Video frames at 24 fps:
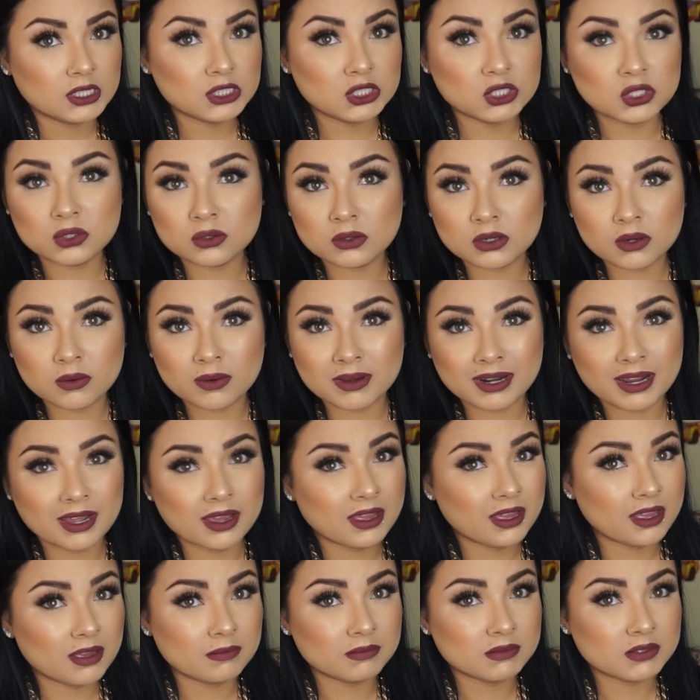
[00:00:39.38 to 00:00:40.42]
do it when
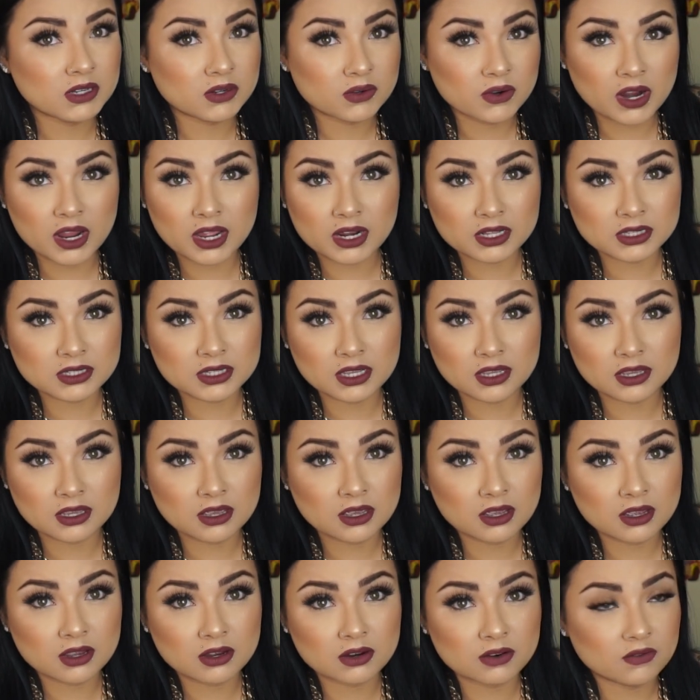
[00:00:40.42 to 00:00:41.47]
I am trying to take
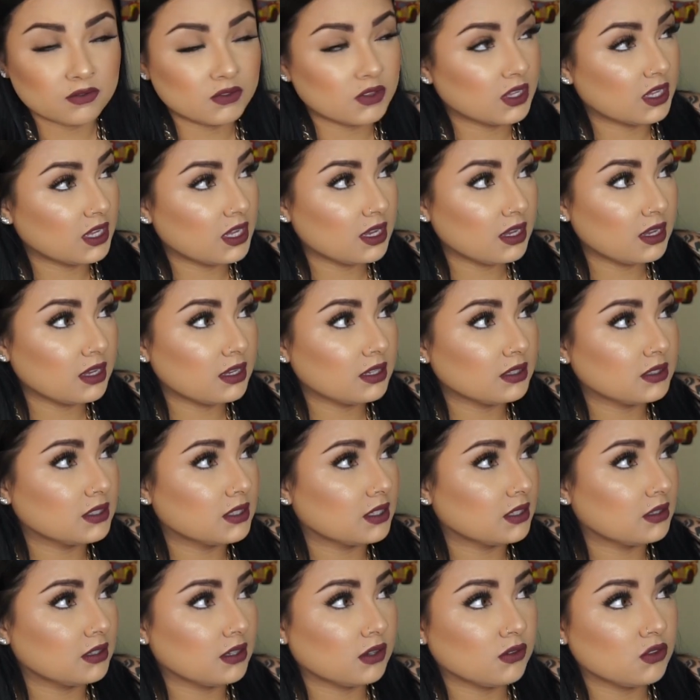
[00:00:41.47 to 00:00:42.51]
care of the kids
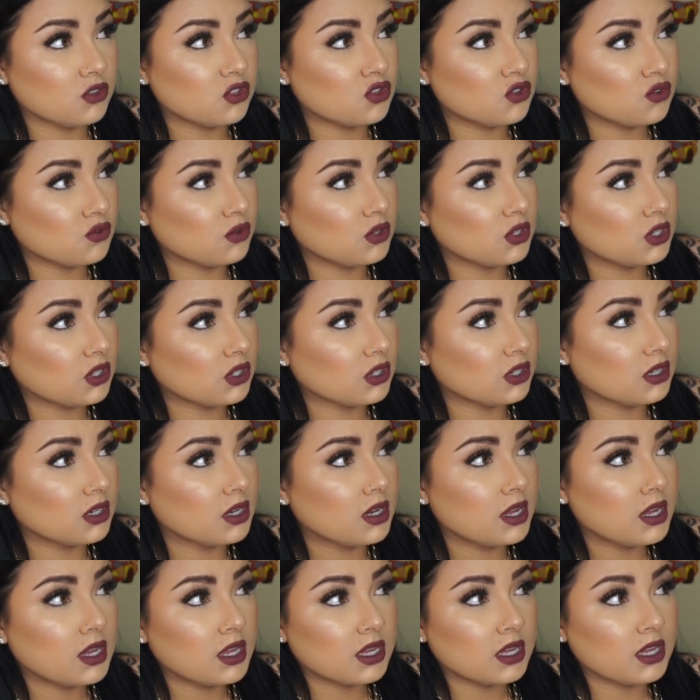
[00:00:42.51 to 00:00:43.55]
and then Junior.
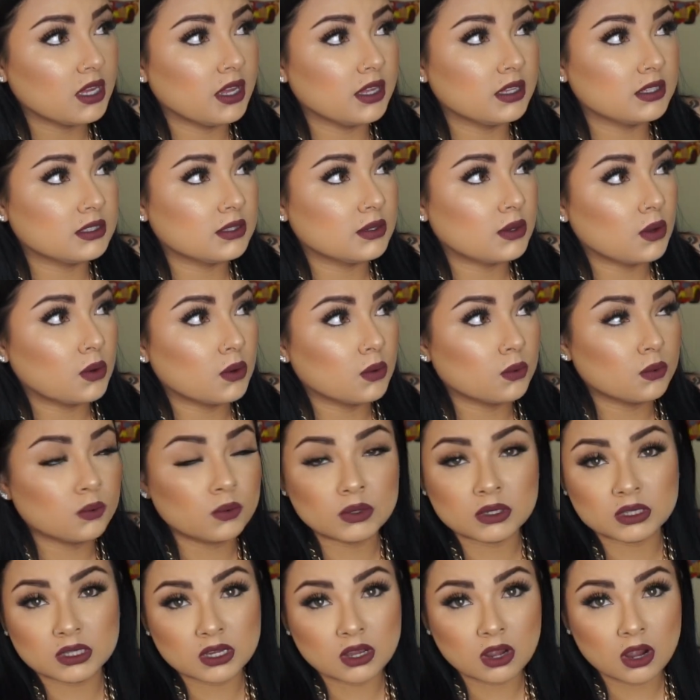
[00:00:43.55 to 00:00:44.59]
It's
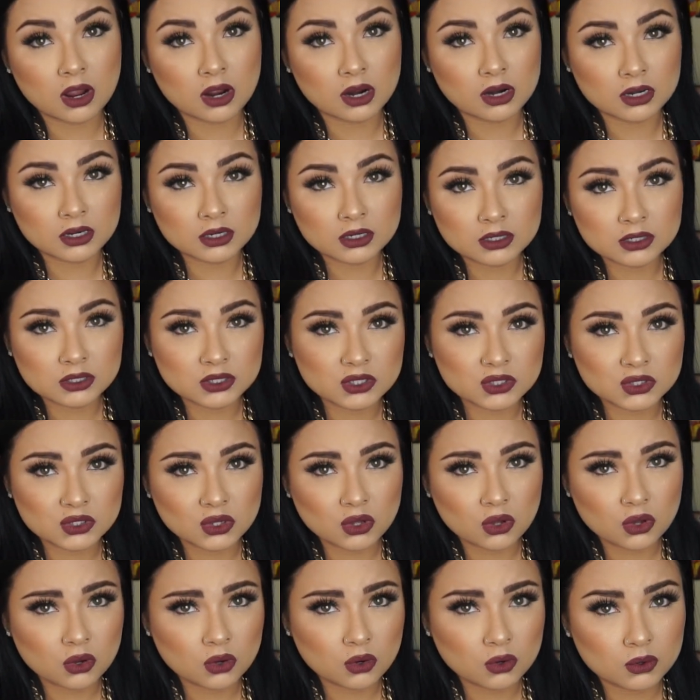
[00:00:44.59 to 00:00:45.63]
really hard.
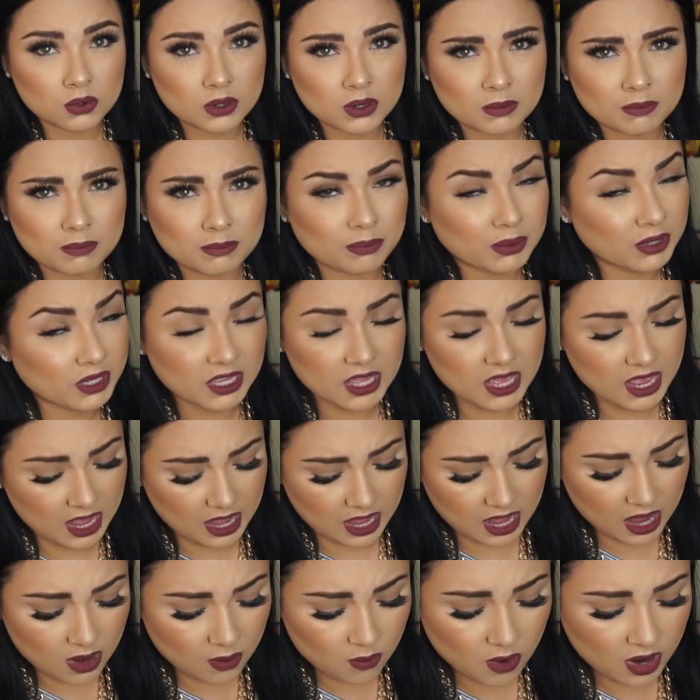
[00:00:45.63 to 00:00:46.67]
So, but
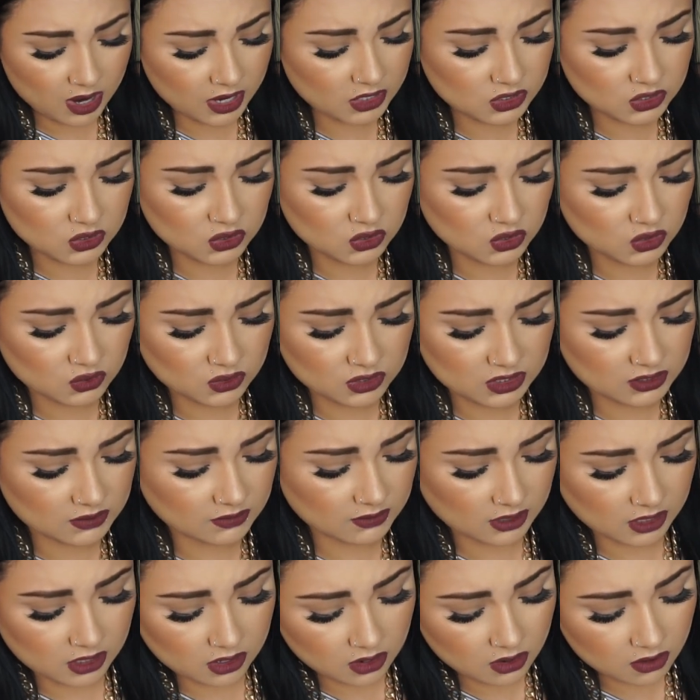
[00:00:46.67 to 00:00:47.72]
yeah, I wanted to do this
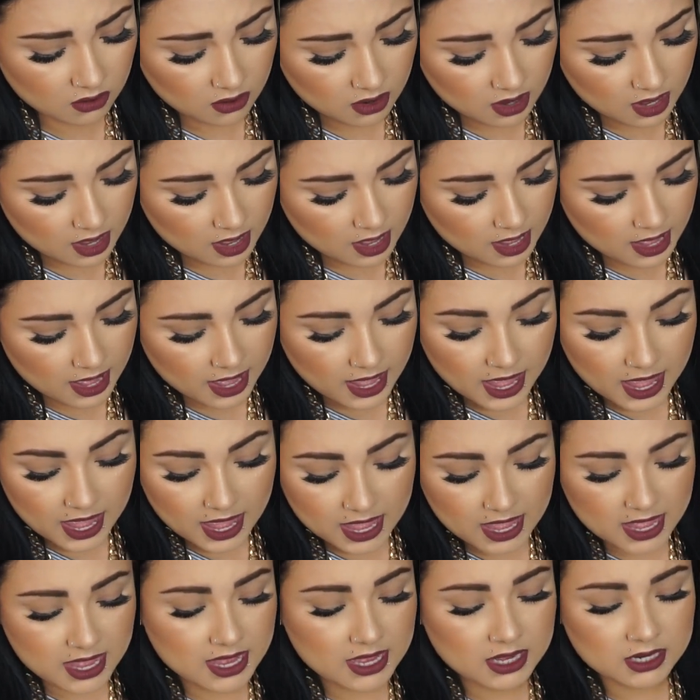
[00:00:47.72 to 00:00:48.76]
video
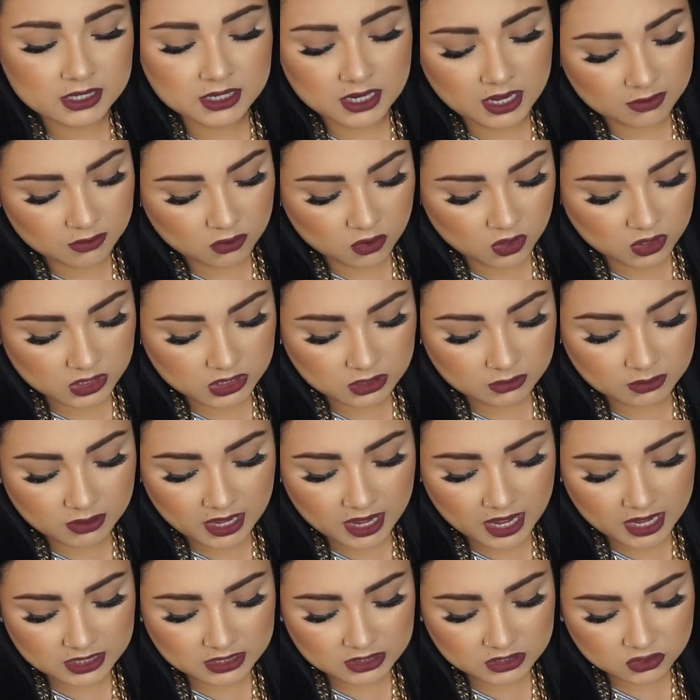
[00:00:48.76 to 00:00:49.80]
and I'm going to be
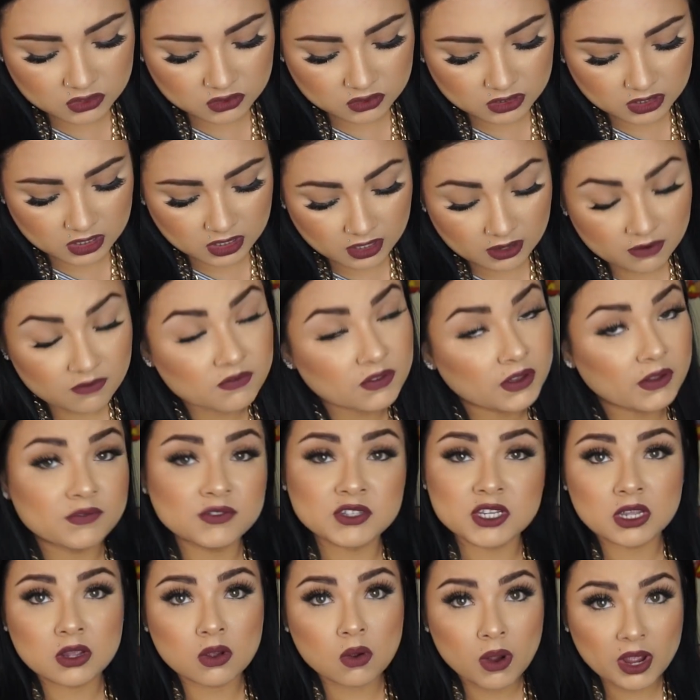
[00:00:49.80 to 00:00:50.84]
answering
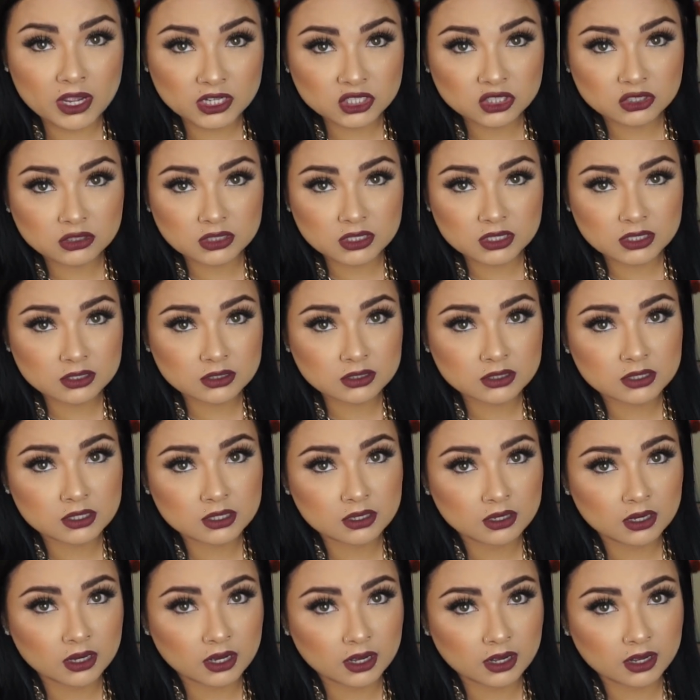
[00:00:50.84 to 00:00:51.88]
15 questions.
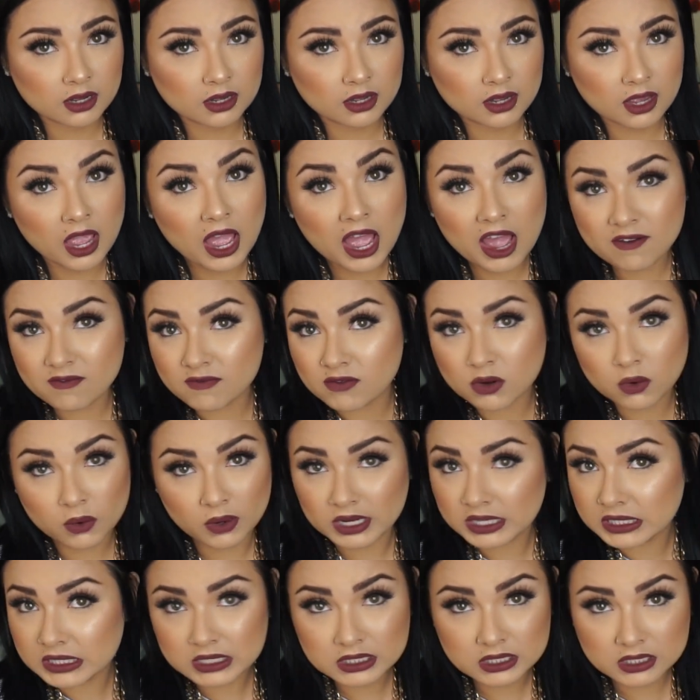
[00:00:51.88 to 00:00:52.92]
I have no
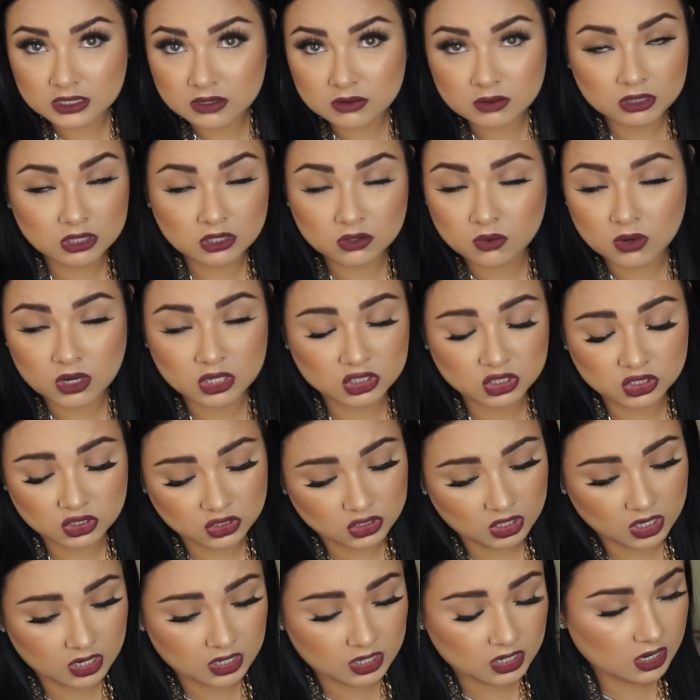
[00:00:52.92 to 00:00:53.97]
idea what the questions
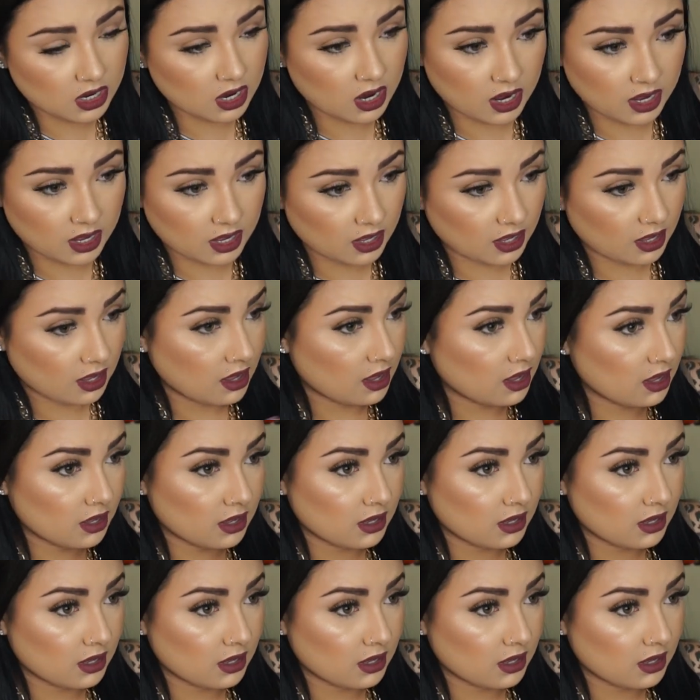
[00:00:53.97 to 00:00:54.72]
are. I